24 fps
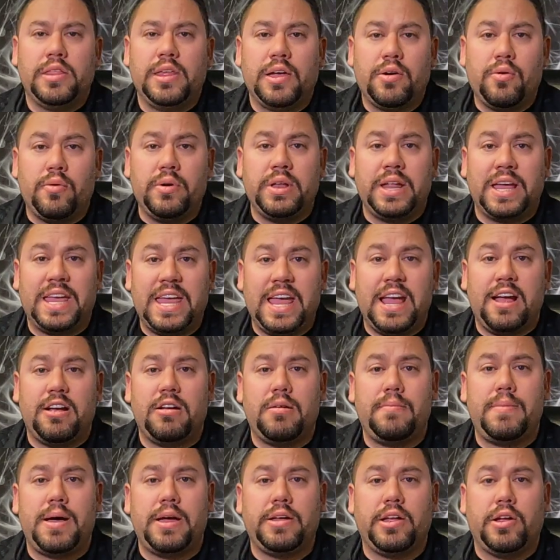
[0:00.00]
Are they going to
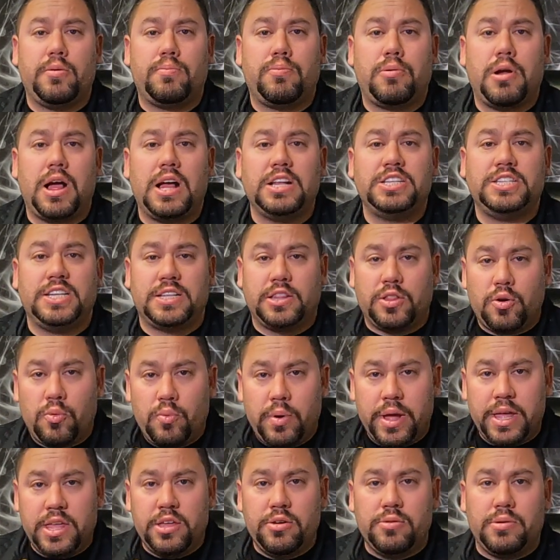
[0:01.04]
care about your project the
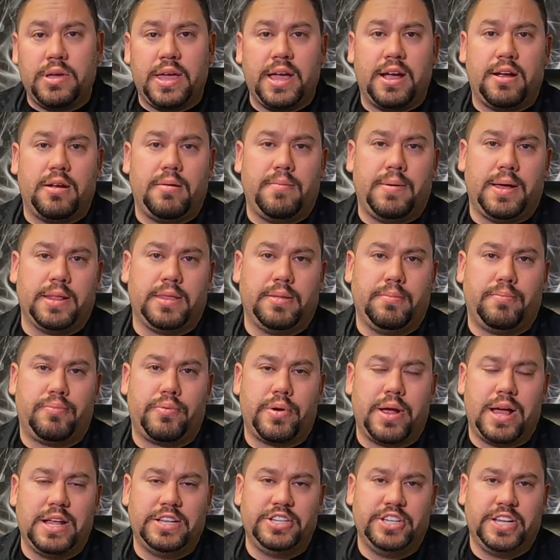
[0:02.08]
way you care about the
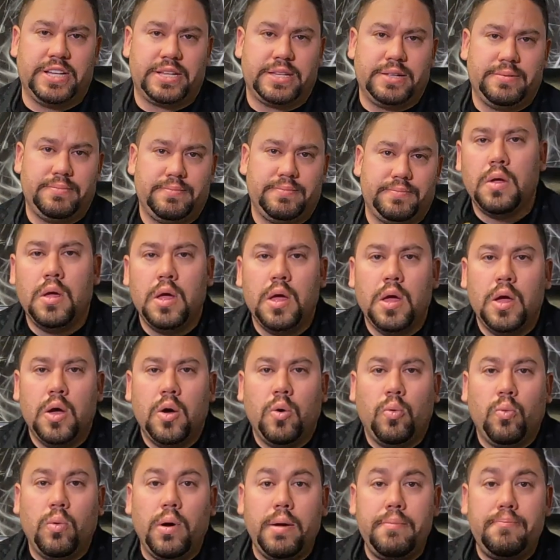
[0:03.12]
project?
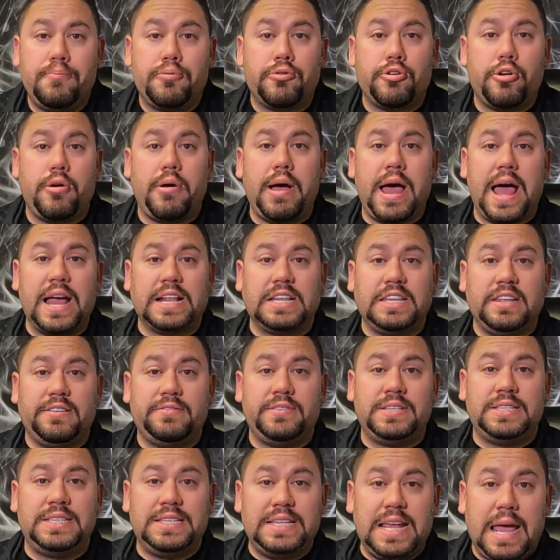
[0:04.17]
What proactive
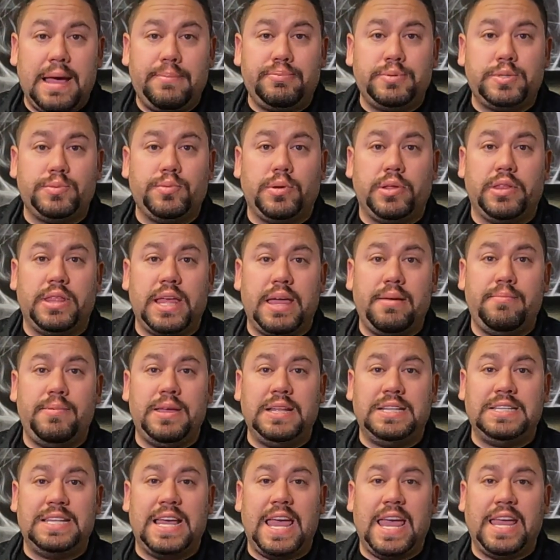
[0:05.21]
steps will they
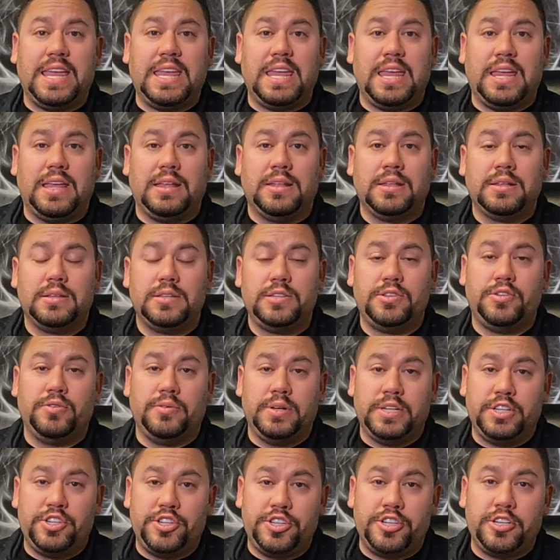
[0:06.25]
be taking to
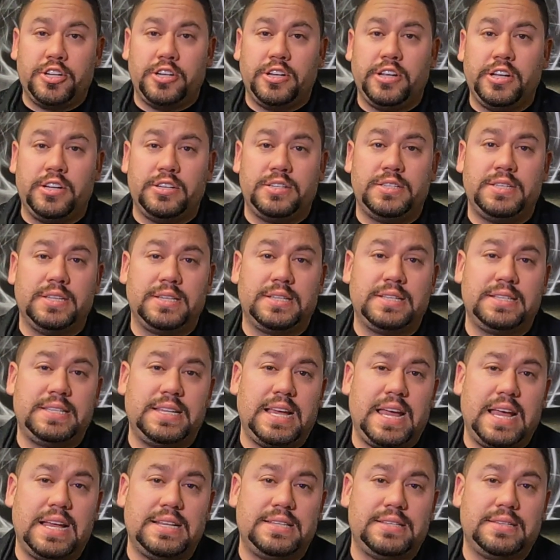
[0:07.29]
ensure your
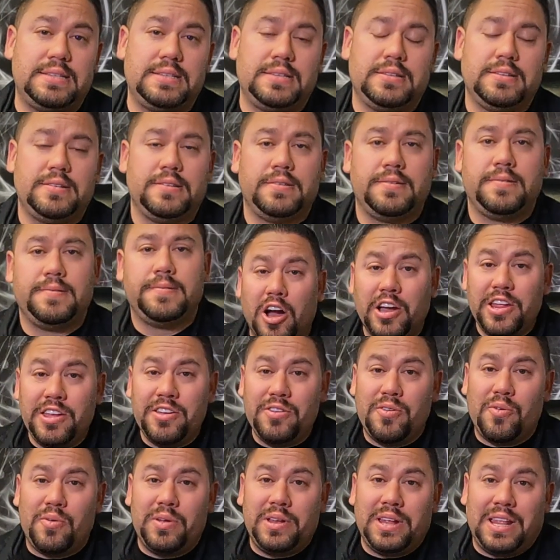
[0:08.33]
success? Are
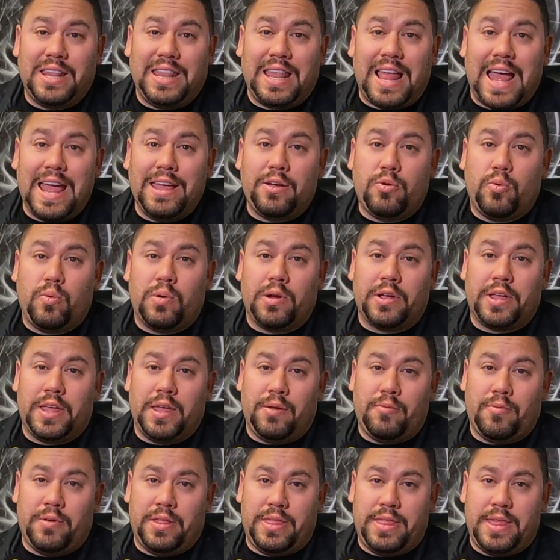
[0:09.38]
you going to like
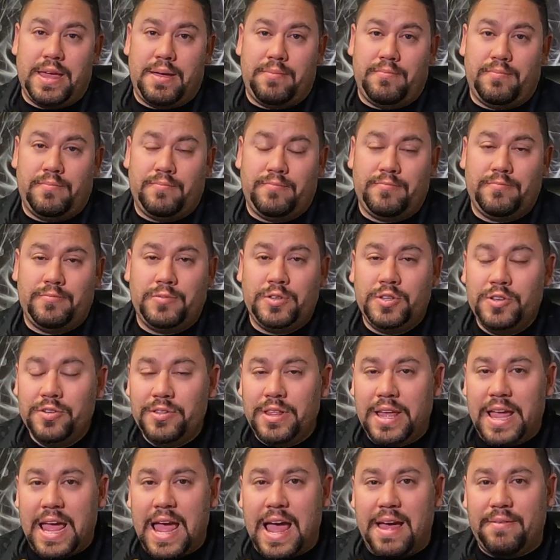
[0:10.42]
working with them? Do
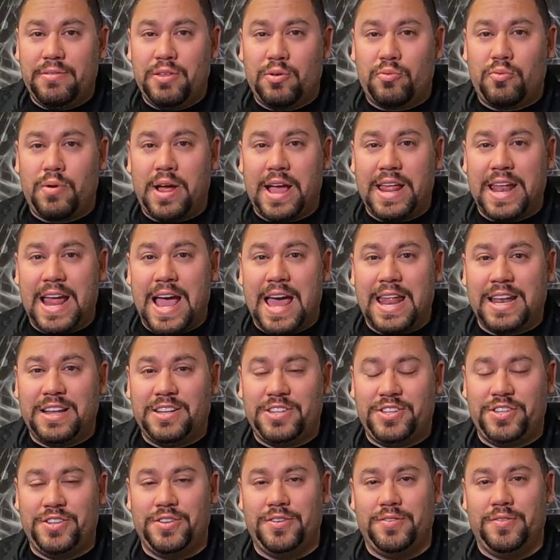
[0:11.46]
they have the right
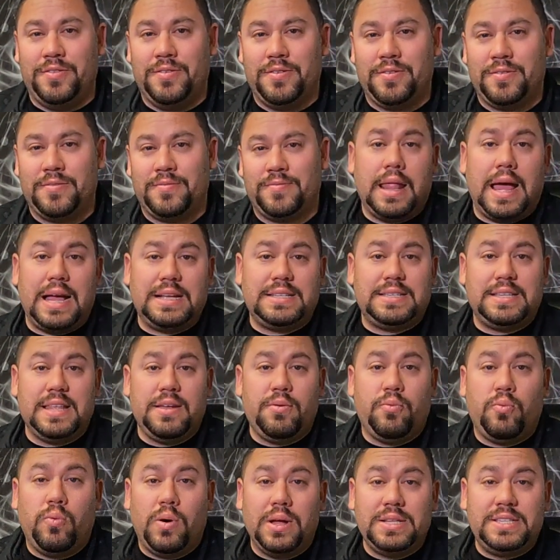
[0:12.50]
attitude? Lastly,
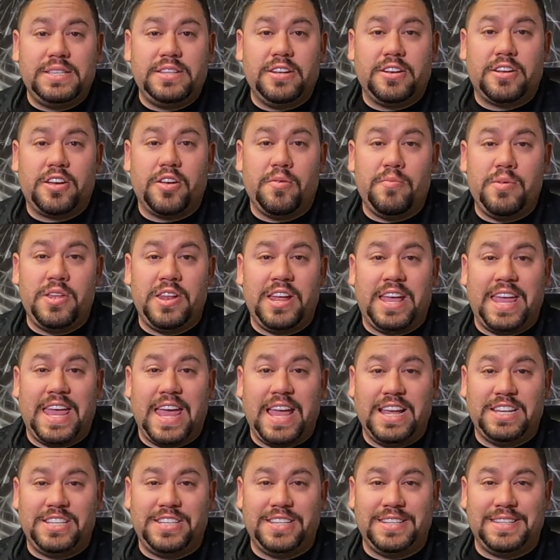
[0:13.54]
what's their
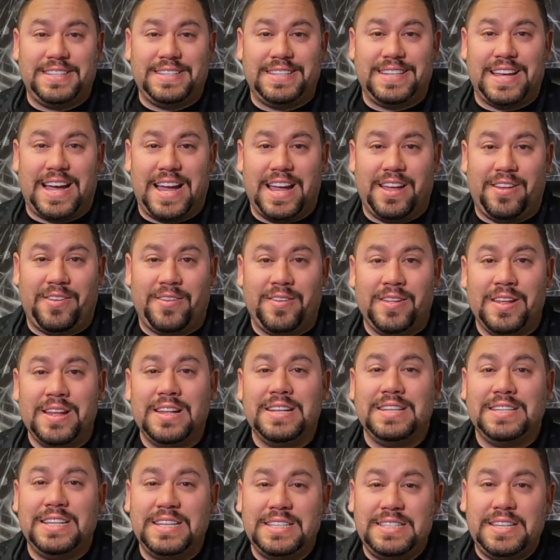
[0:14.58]
communication style?
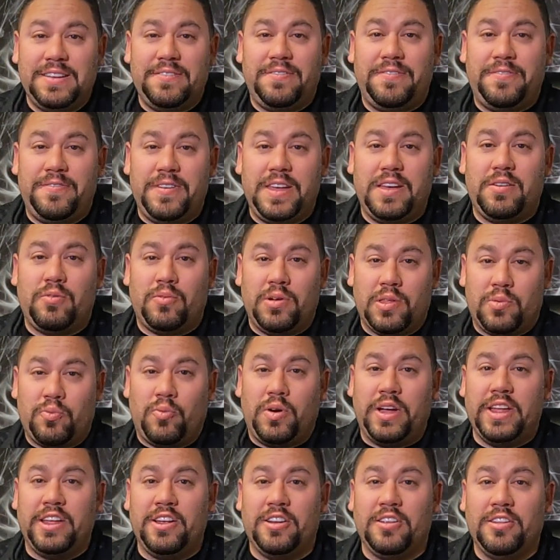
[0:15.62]
Does it fit with
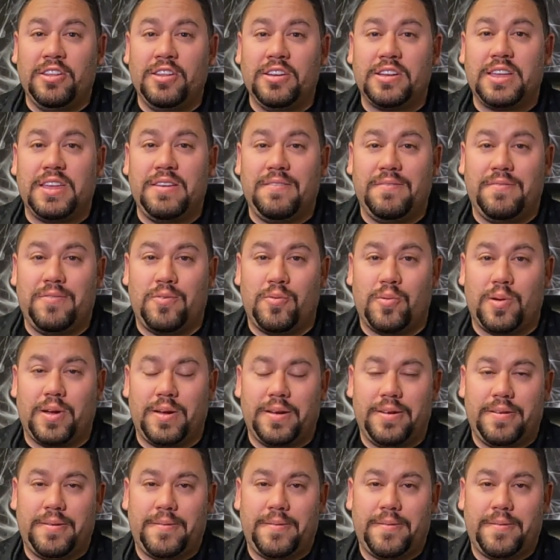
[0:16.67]
what you're looking for?